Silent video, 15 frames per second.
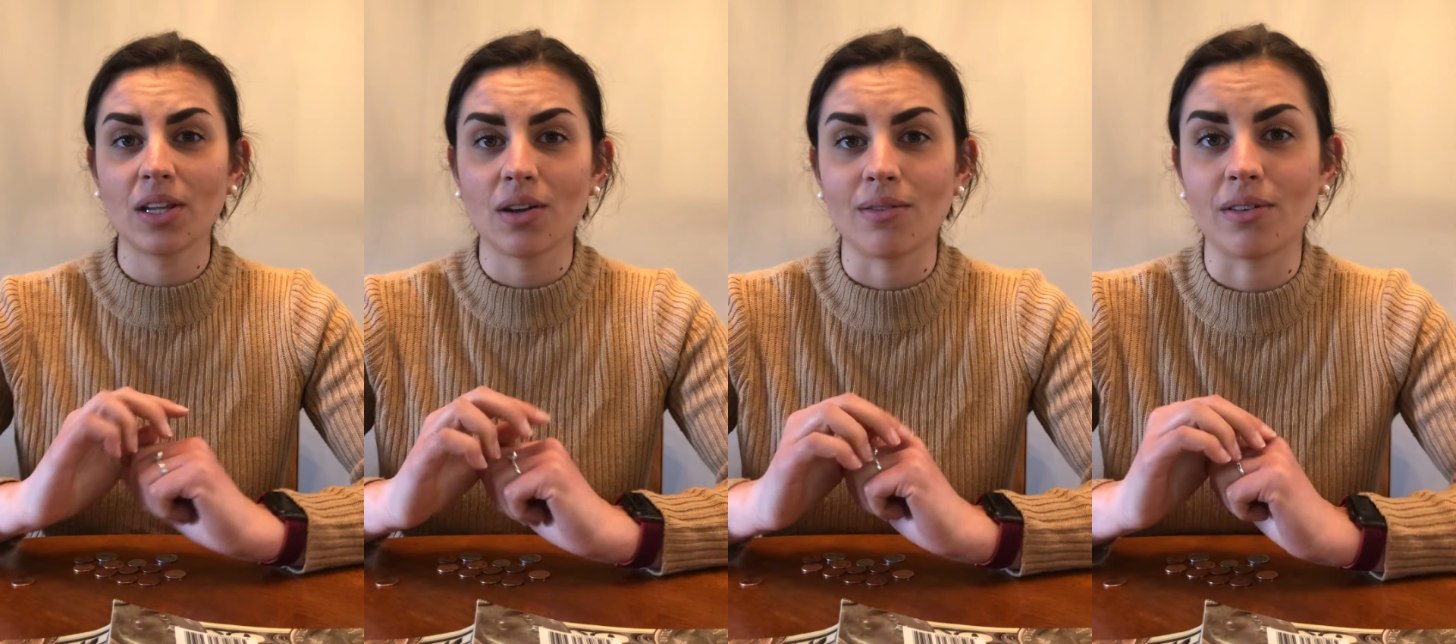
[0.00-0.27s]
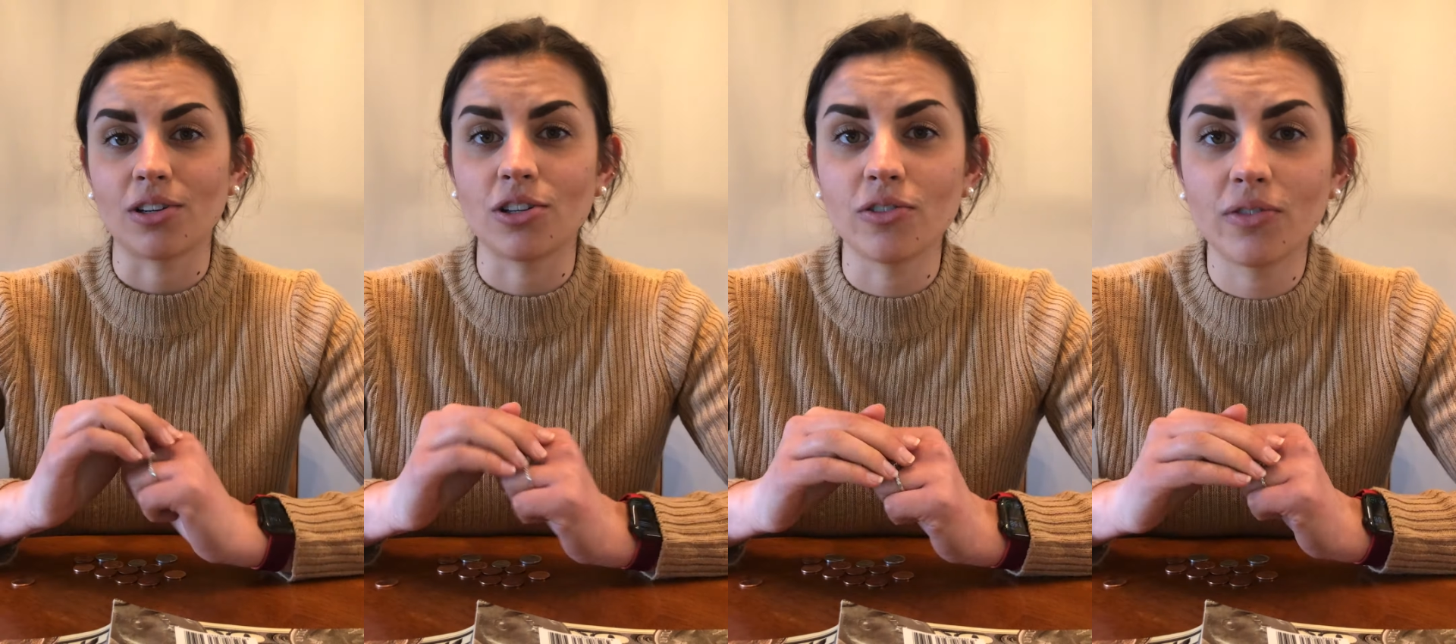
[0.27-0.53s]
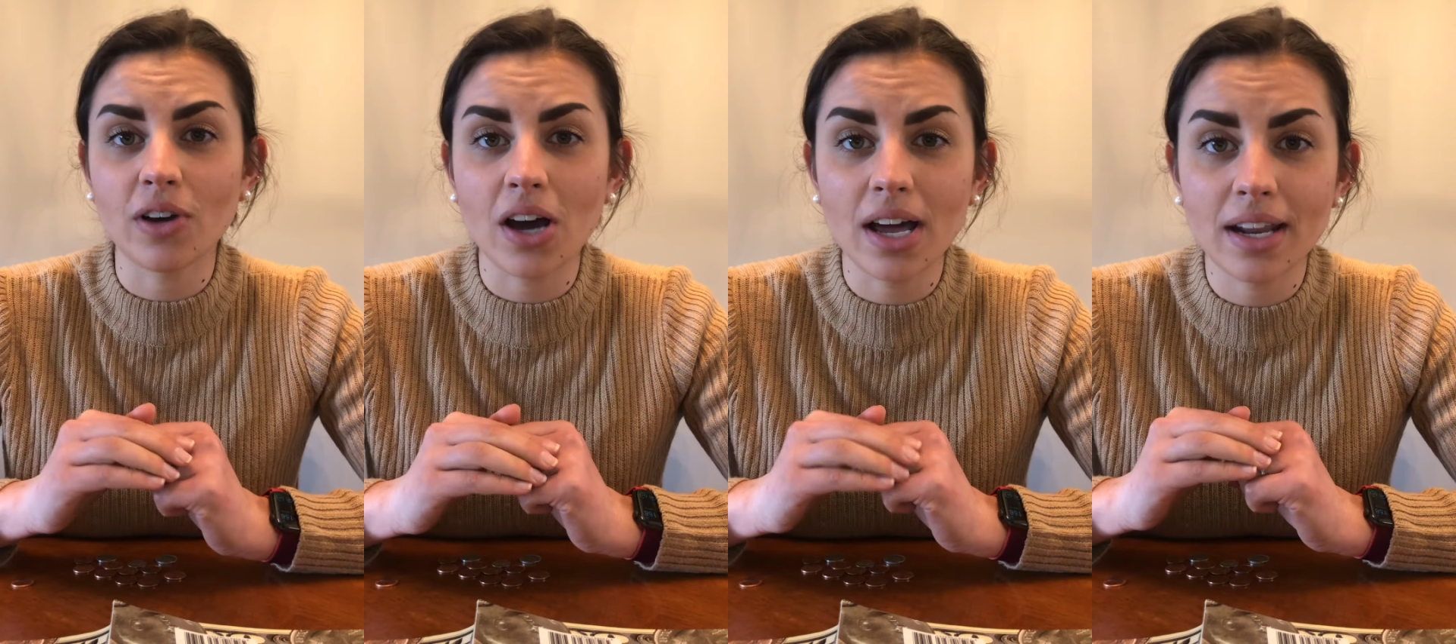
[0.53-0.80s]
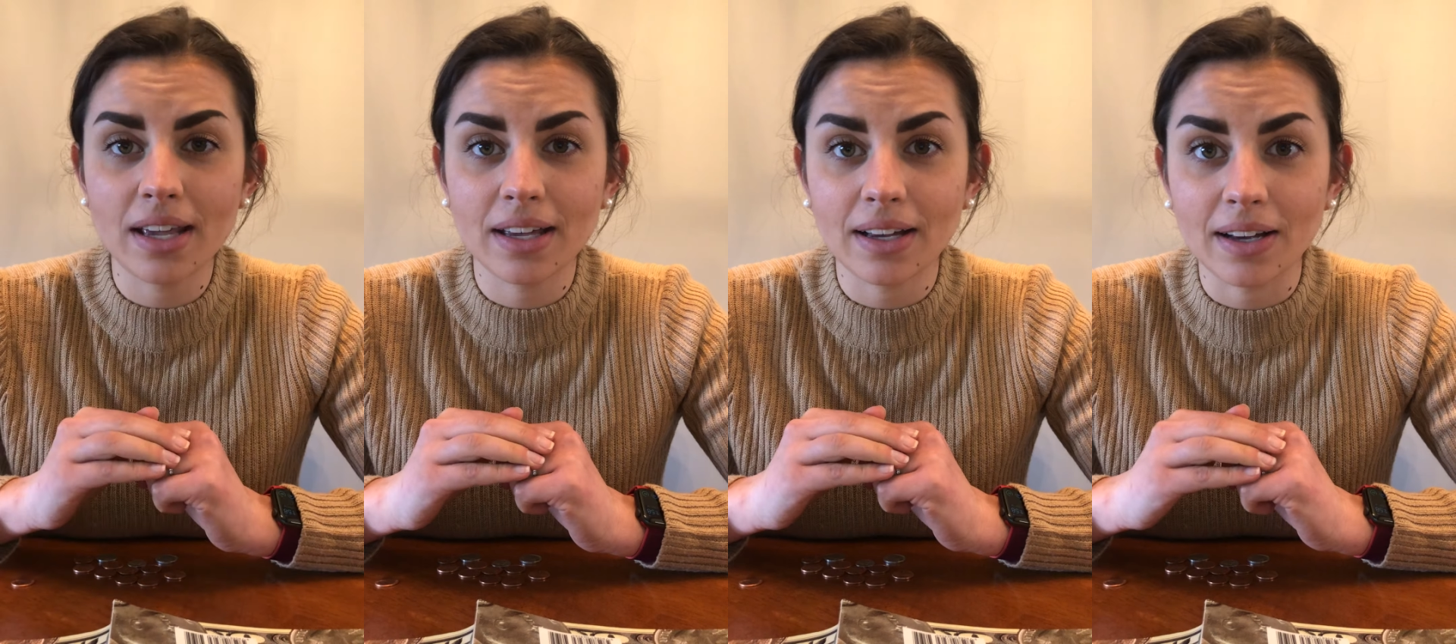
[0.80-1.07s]
When you've
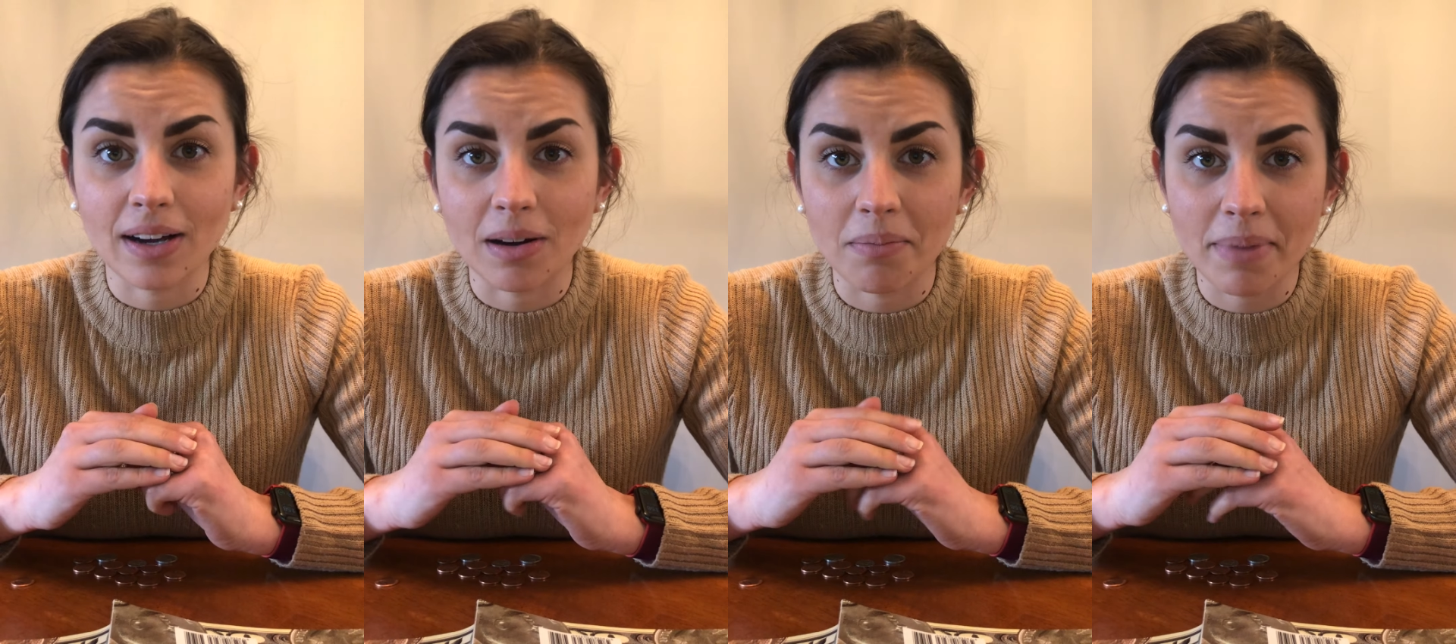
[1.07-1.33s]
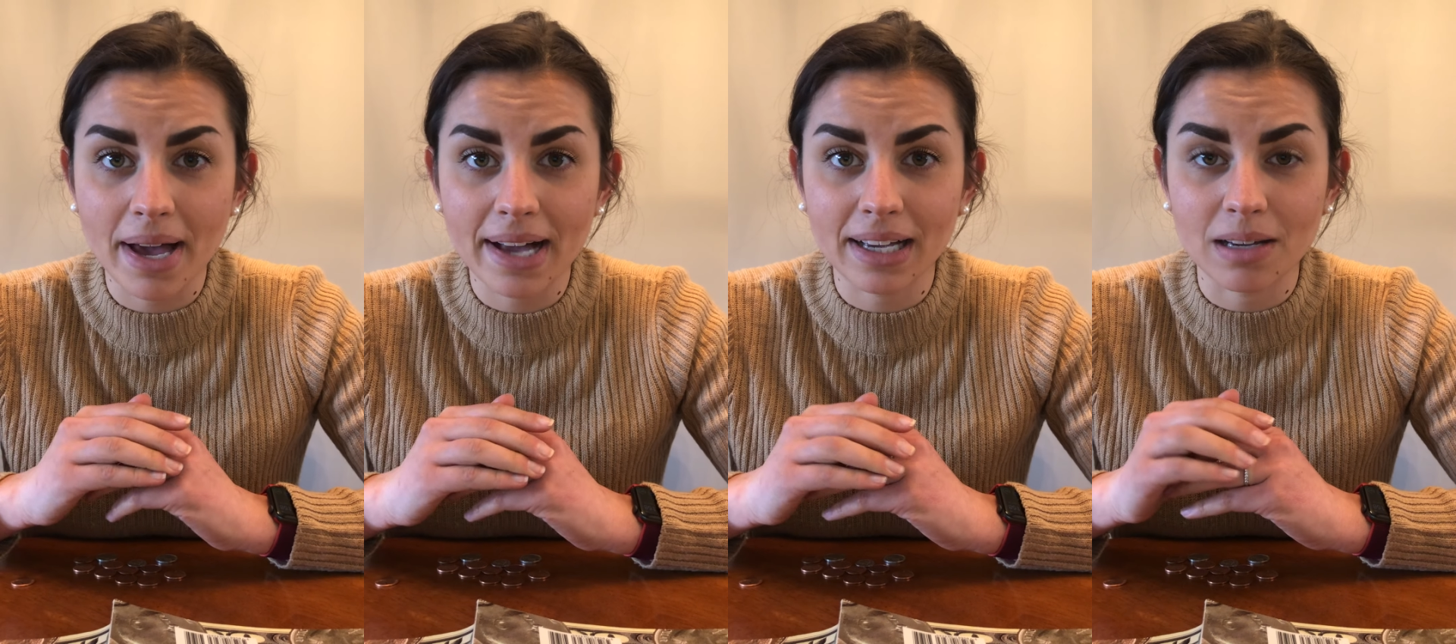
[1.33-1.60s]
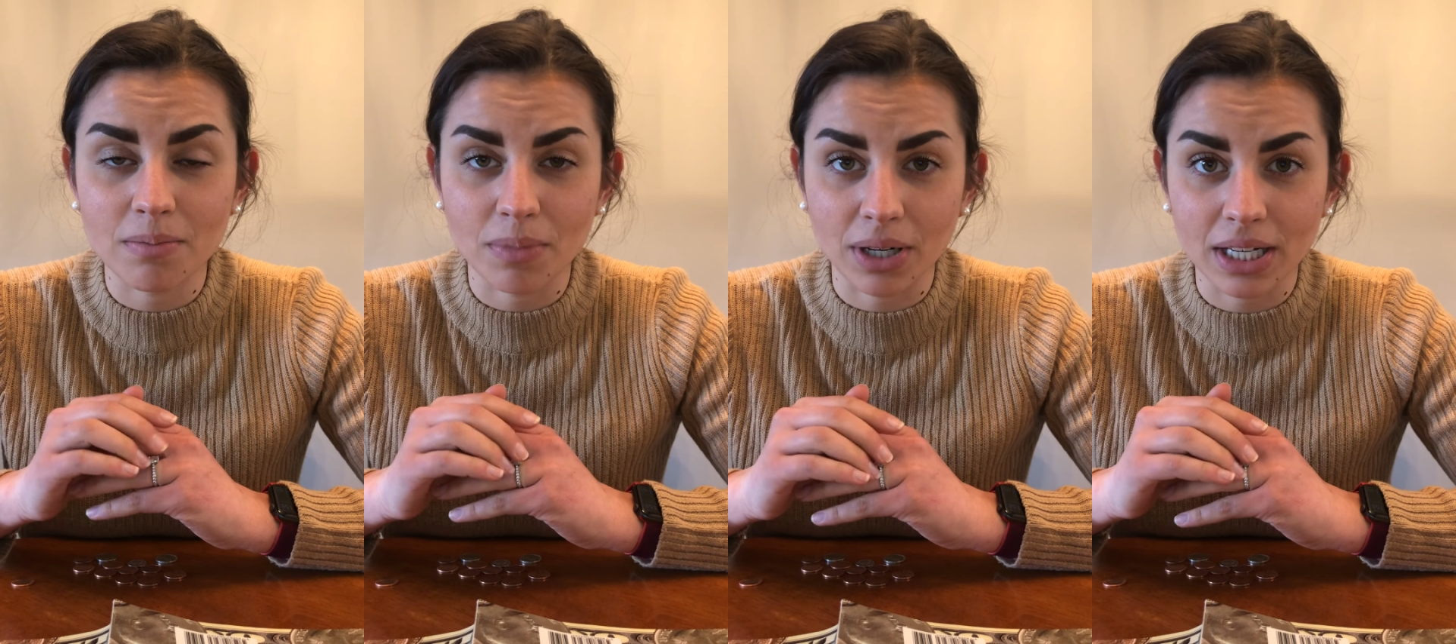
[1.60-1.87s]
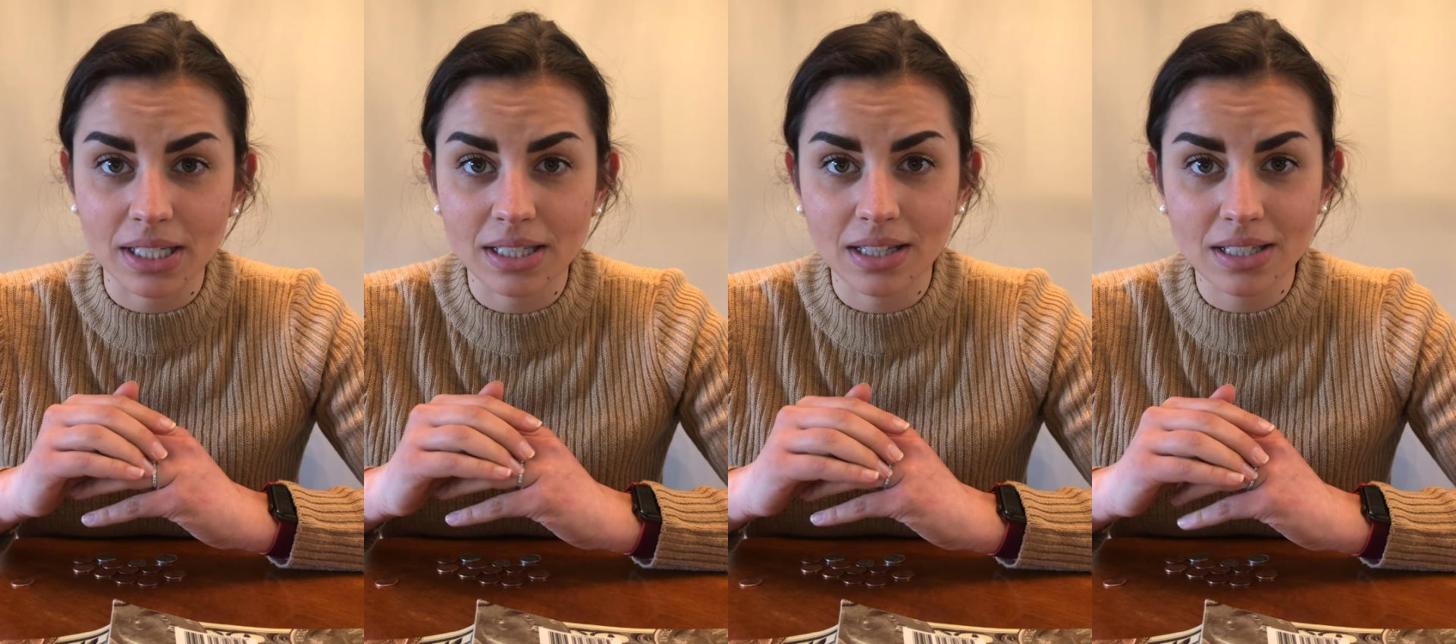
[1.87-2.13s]
got it, come back and bring
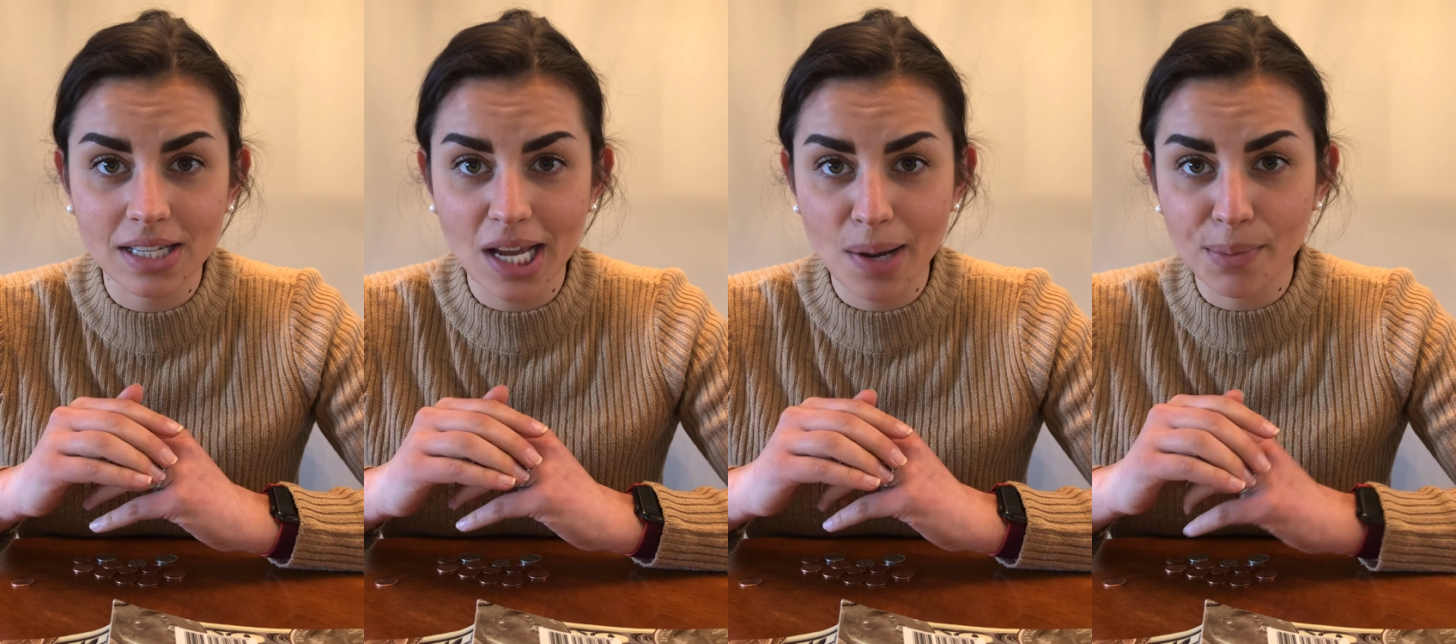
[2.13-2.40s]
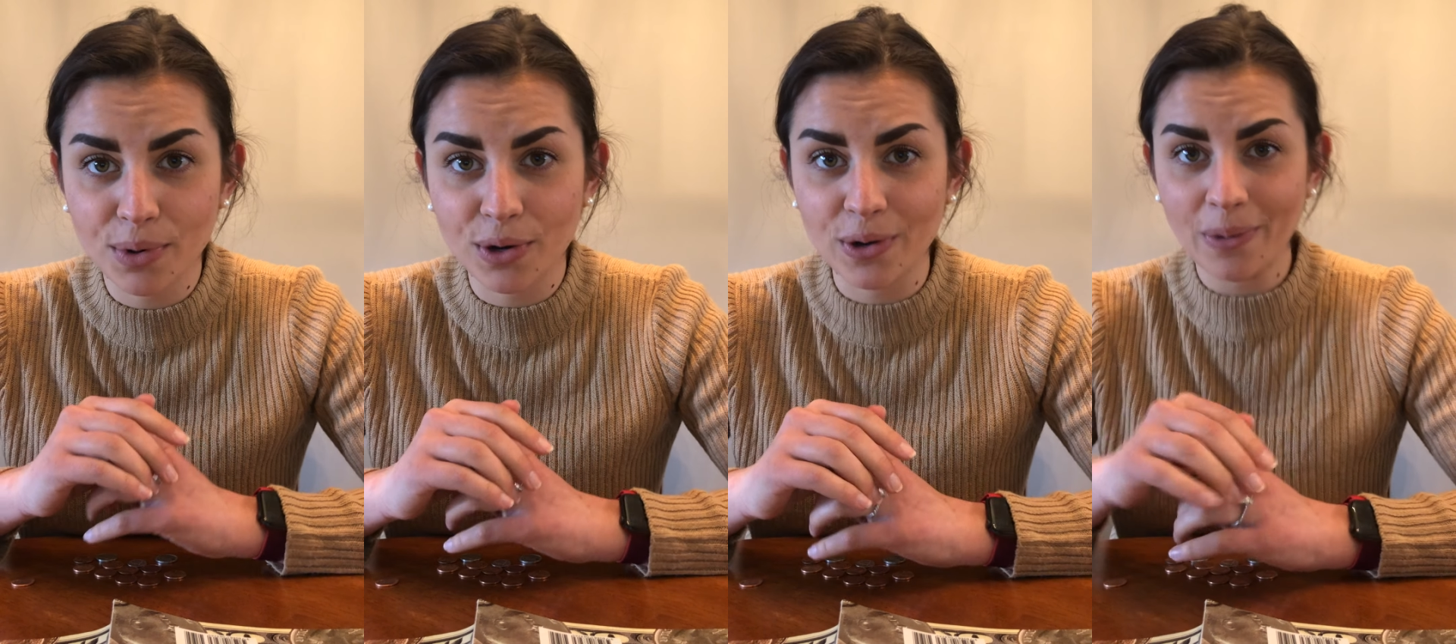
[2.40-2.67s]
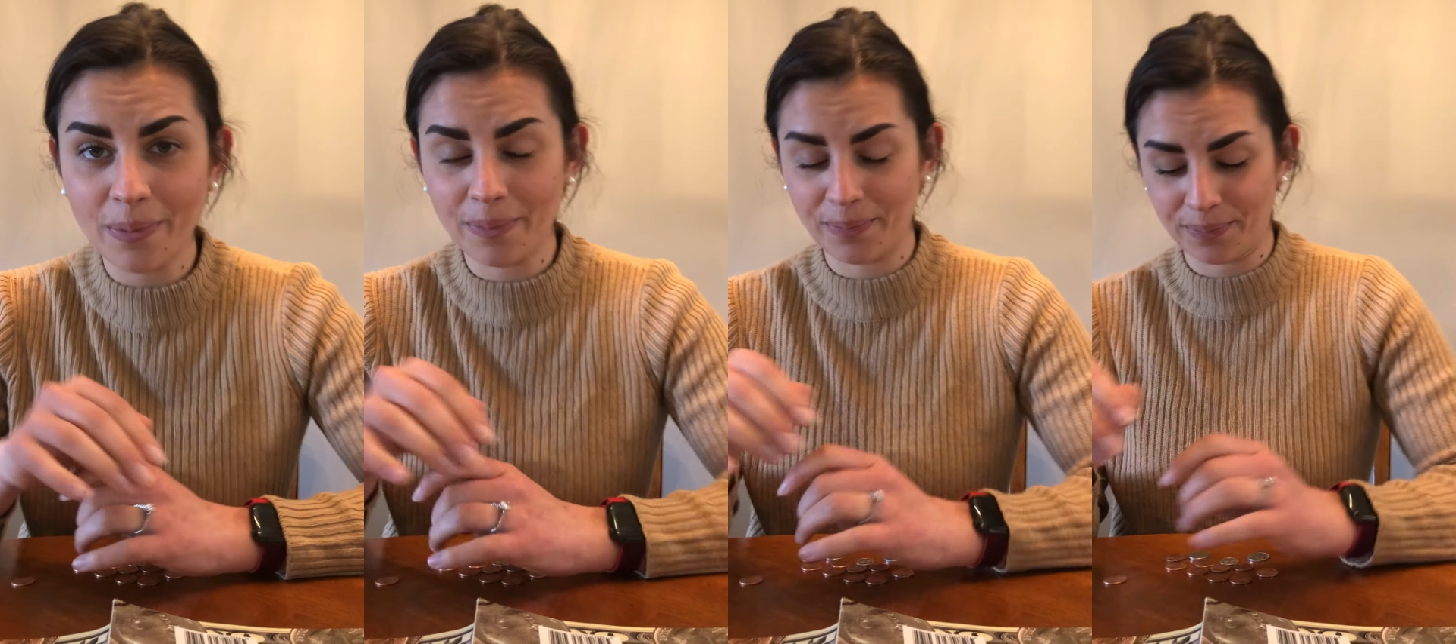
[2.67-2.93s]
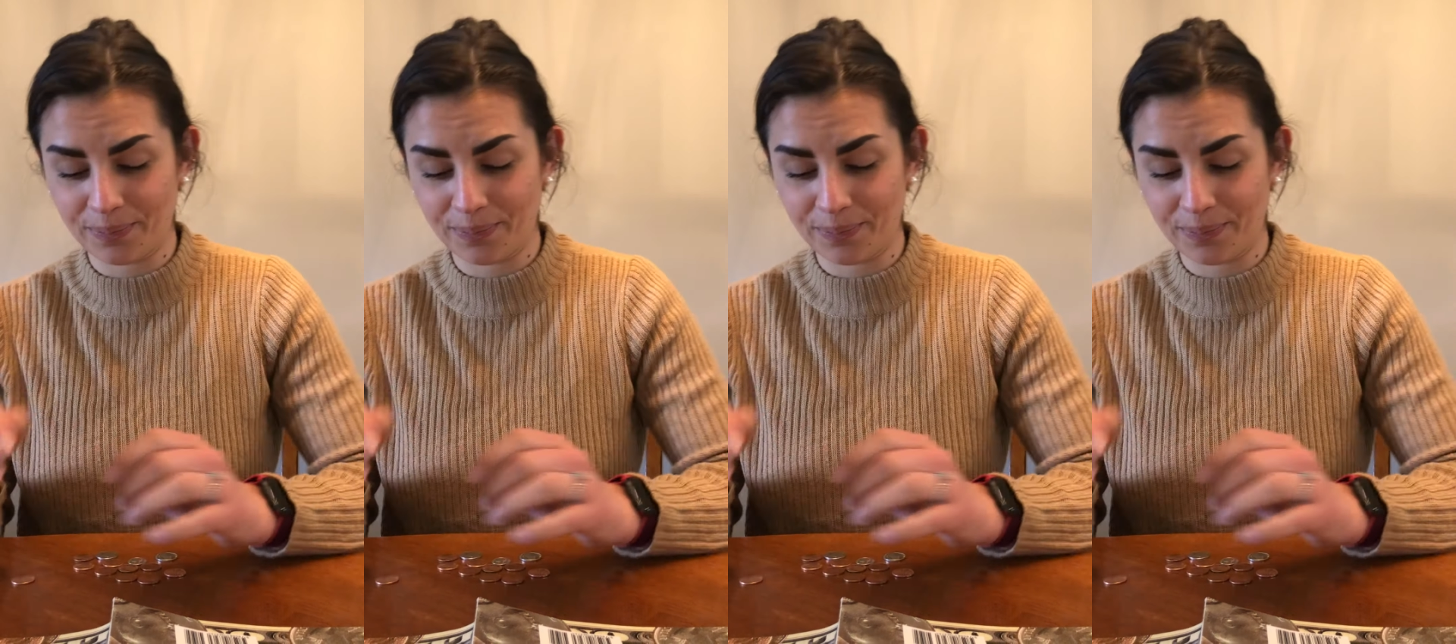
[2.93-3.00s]
it to the table.